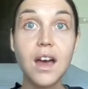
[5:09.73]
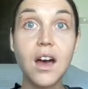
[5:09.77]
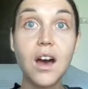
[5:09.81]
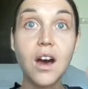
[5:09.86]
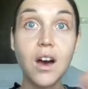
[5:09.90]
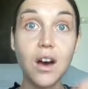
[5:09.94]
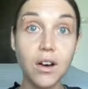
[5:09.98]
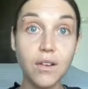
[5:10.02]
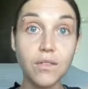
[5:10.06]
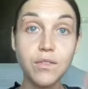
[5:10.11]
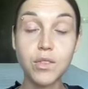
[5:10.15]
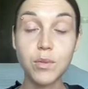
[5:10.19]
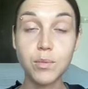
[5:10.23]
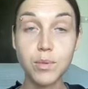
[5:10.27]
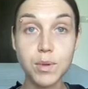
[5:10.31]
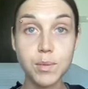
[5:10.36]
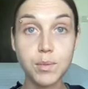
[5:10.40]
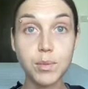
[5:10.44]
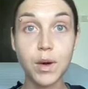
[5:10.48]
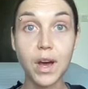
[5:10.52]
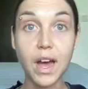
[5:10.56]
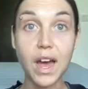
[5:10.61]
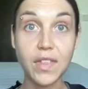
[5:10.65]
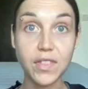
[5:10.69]
of the
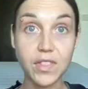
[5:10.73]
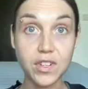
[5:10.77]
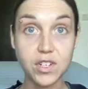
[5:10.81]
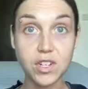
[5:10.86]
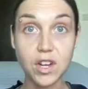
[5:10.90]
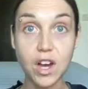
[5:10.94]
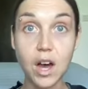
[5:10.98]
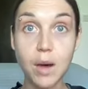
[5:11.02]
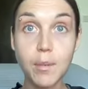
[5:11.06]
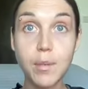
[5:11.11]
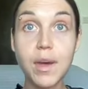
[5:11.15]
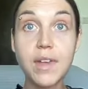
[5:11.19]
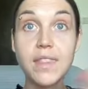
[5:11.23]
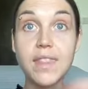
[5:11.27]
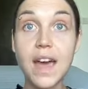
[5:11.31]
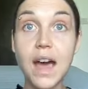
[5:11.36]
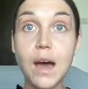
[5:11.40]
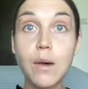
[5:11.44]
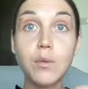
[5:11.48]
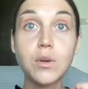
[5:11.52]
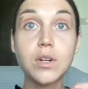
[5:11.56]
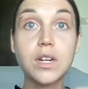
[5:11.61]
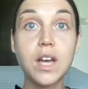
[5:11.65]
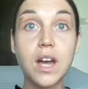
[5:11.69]
people at the top and
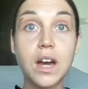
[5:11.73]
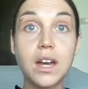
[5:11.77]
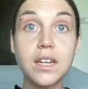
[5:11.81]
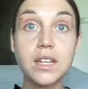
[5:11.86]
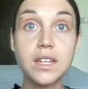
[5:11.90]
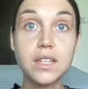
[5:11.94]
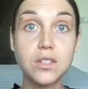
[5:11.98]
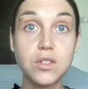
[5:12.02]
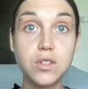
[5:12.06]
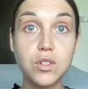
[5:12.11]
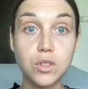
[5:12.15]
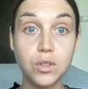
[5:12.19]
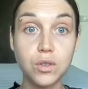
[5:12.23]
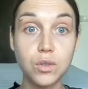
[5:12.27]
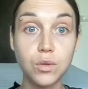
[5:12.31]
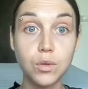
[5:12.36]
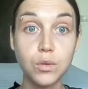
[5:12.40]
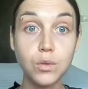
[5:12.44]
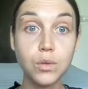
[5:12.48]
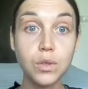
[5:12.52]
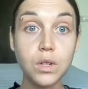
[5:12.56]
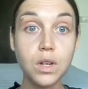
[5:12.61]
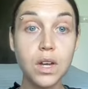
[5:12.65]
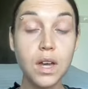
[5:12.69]
that would cut
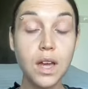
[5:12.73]
into